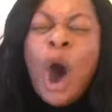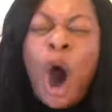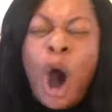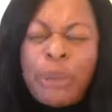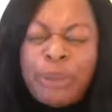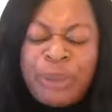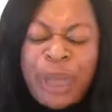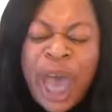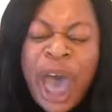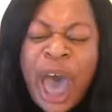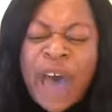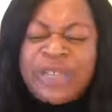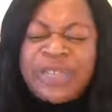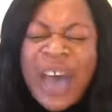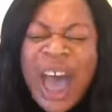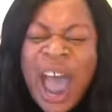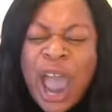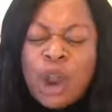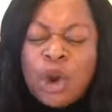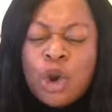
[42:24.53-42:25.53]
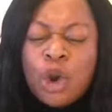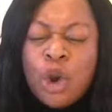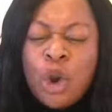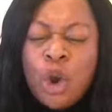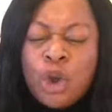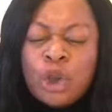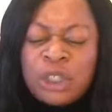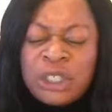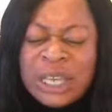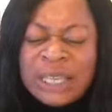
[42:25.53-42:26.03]
On earth, I
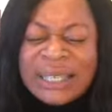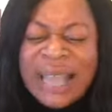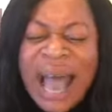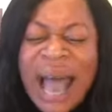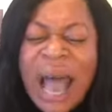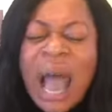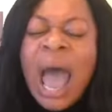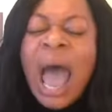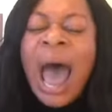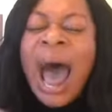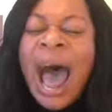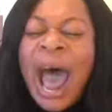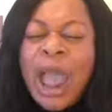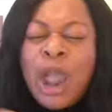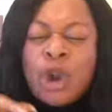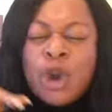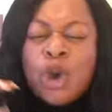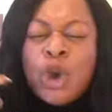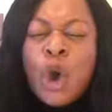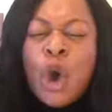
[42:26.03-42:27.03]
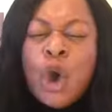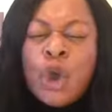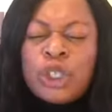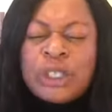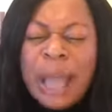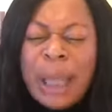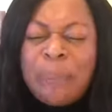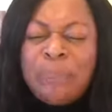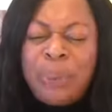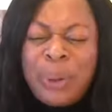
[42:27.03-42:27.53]
lose it. I lose
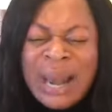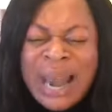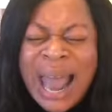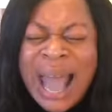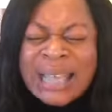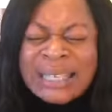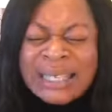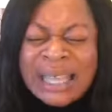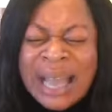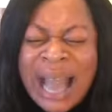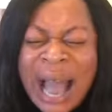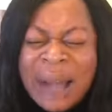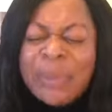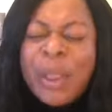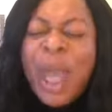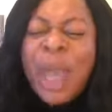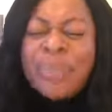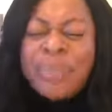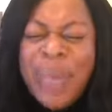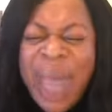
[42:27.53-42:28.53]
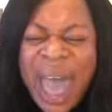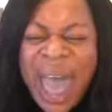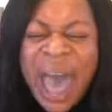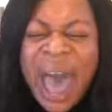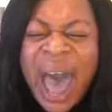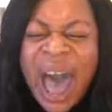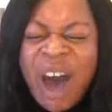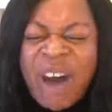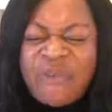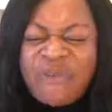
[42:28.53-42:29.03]
the blessing. The
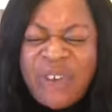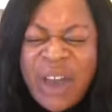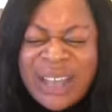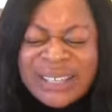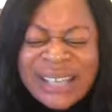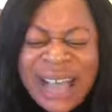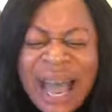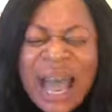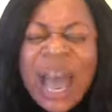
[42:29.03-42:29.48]
harvest,